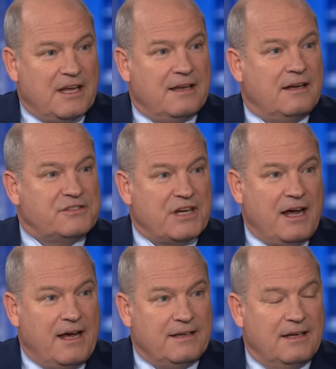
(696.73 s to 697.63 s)
that
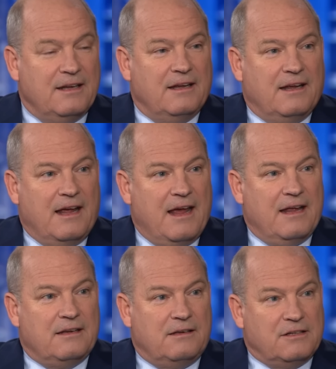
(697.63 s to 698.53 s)
aside
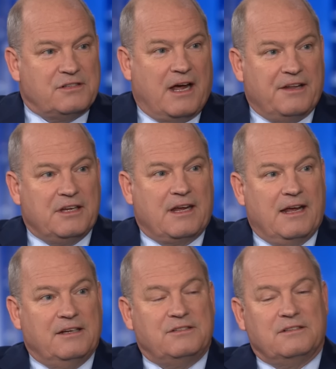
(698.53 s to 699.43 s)
and decide the
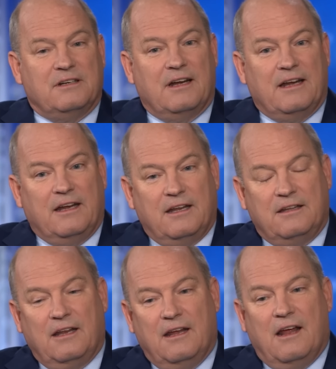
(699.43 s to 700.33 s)
case
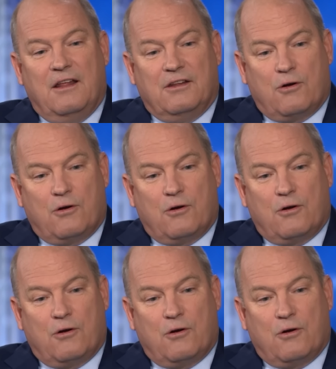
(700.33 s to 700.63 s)
in the